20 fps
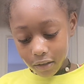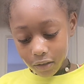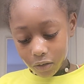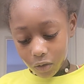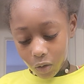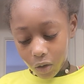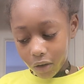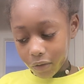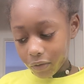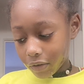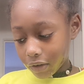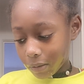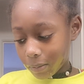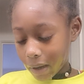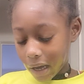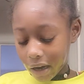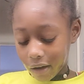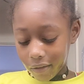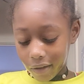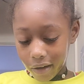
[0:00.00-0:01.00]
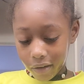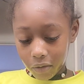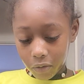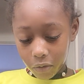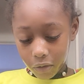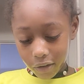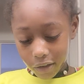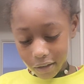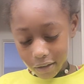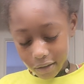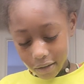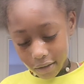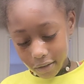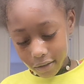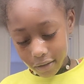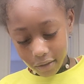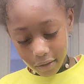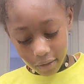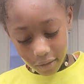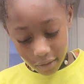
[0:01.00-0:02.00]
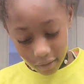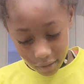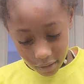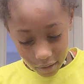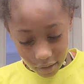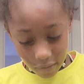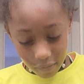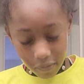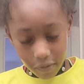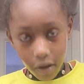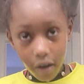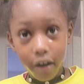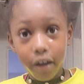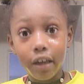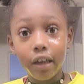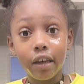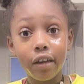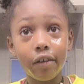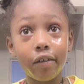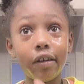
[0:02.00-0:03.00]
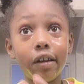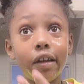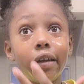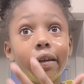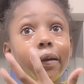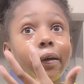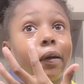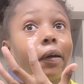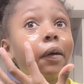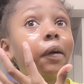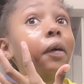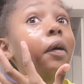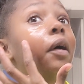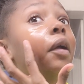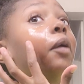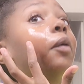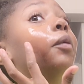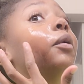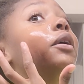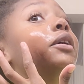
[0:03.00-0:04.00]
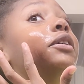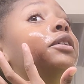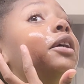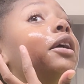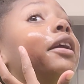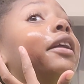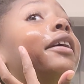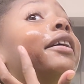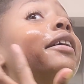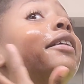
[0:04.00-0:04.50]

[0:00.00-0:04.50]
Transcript: sorry for the background noises but if y'all could hear it, I don't want y'all to